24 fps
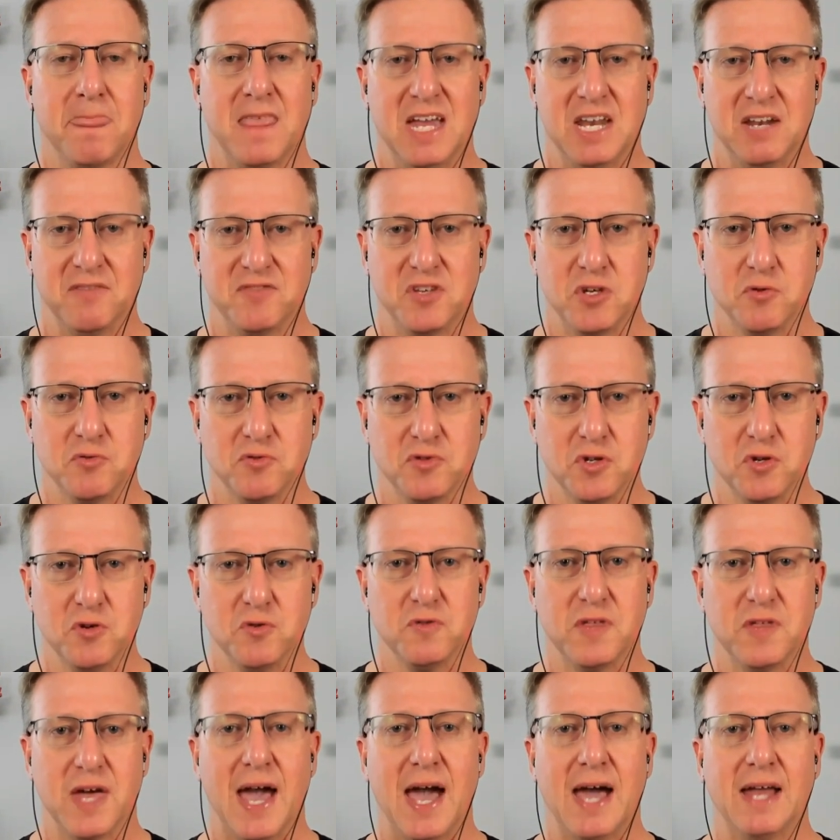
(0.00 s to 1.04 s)
And if you
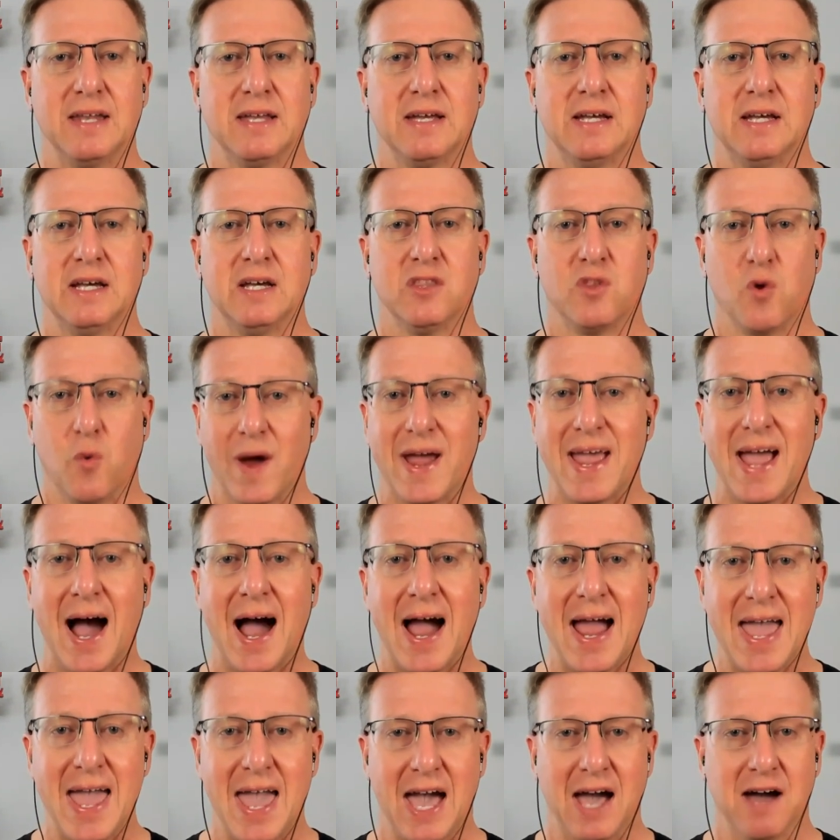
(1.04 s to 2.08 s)
do that the way
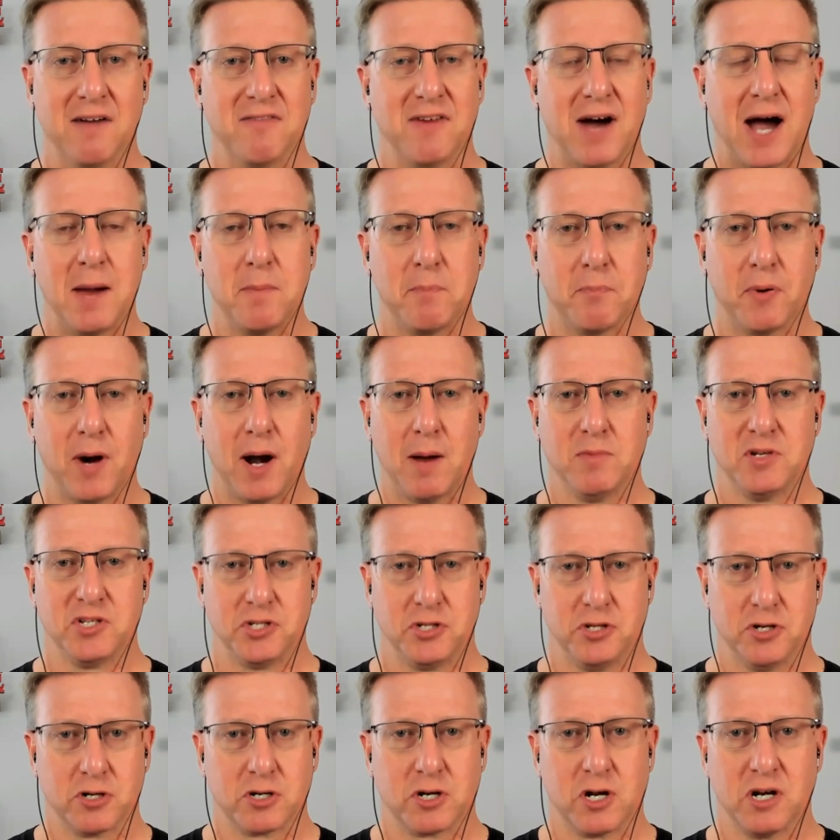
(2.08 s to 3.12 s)
I have, I
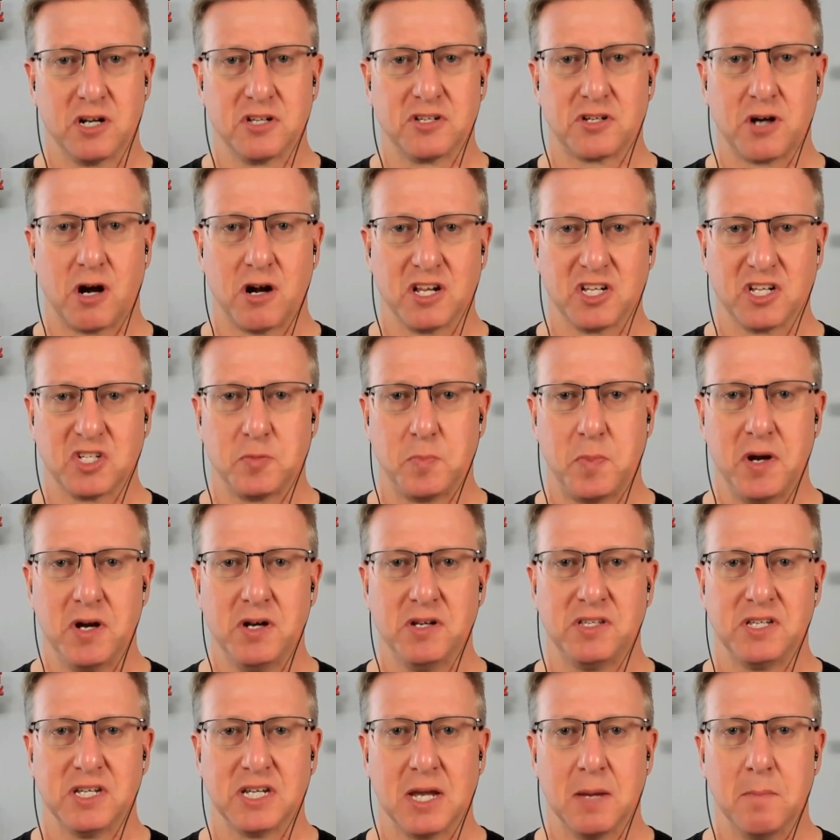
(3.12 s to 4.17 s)
promise you, you're going to start
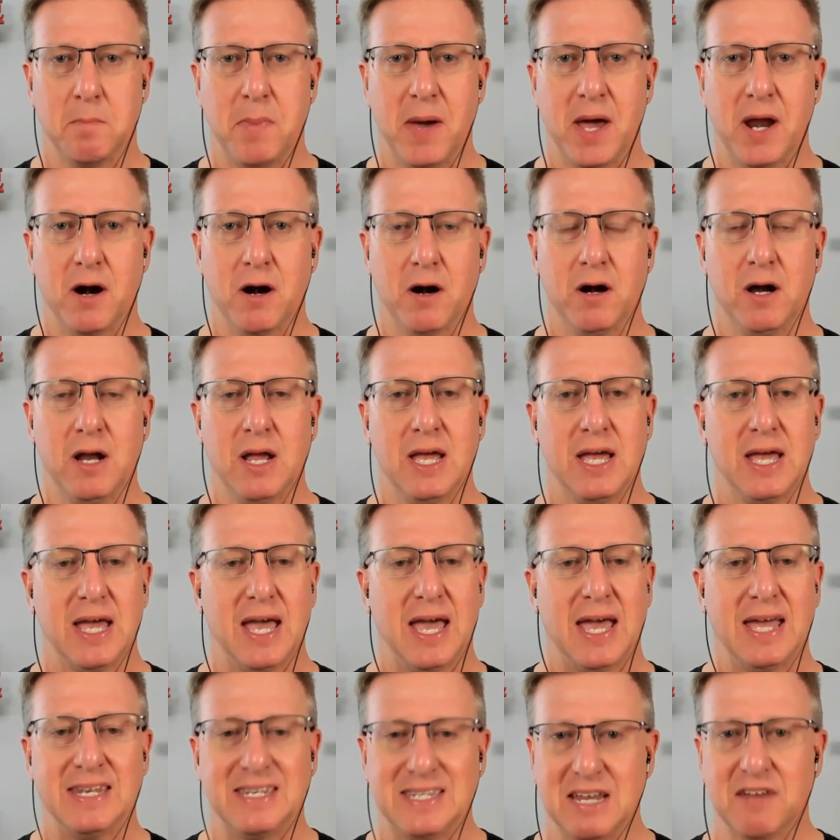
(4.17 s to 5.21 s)
experiencing a better
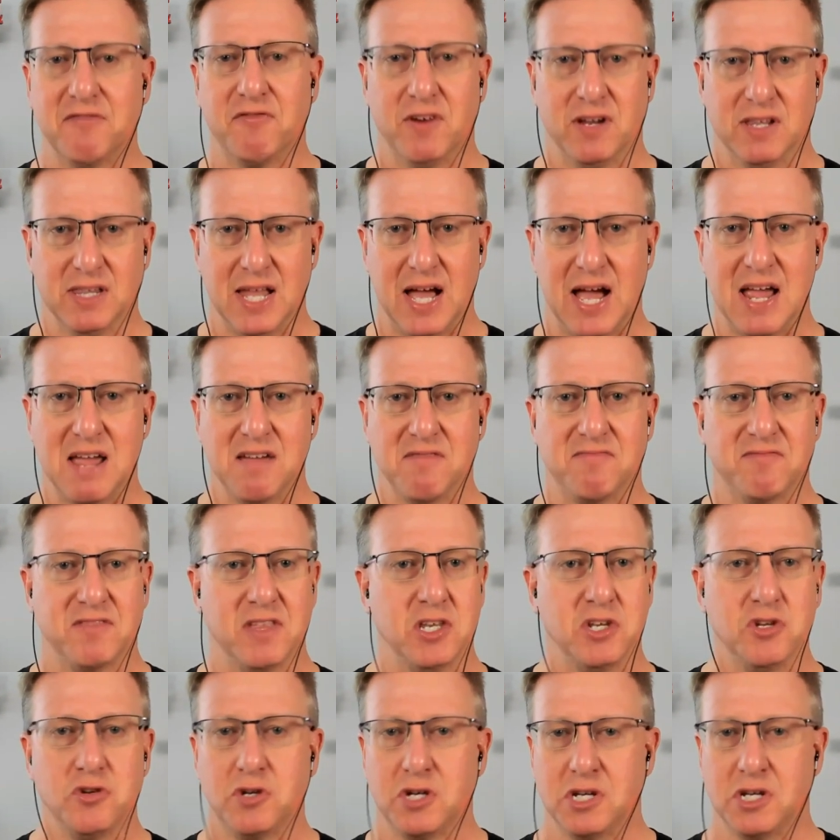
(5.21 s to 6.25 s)
and different life
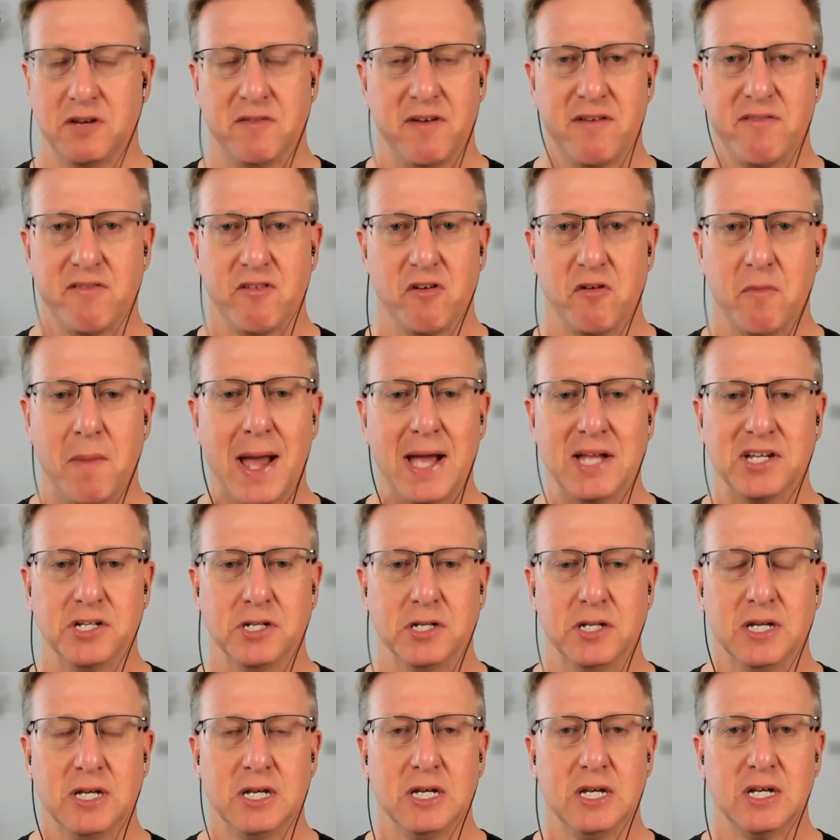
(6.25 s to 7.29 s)
than you could have ever
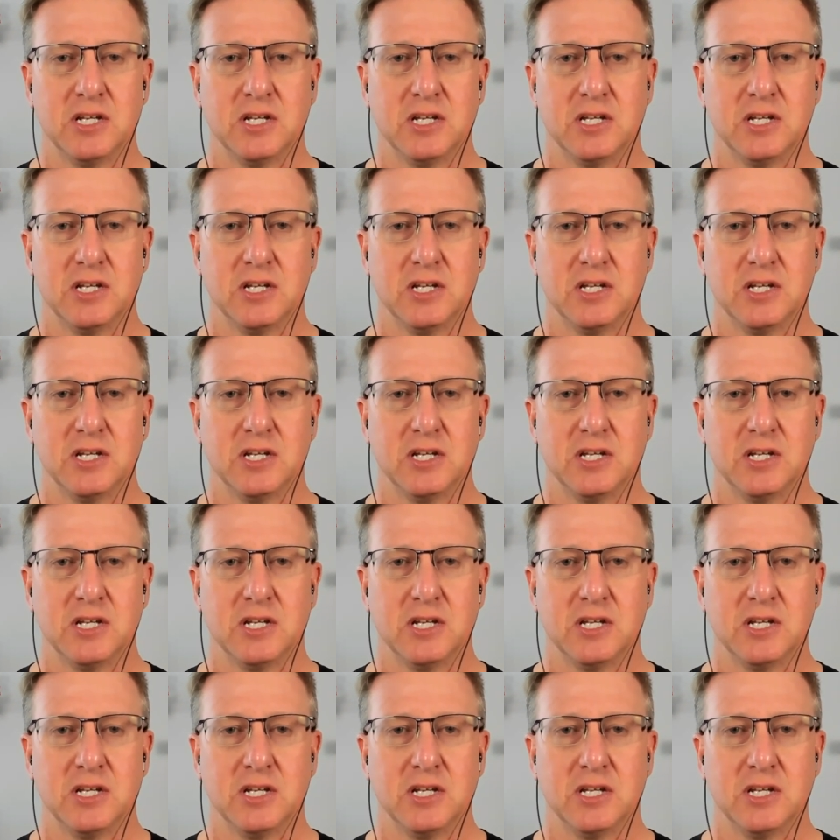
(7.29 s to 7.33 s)
imagined.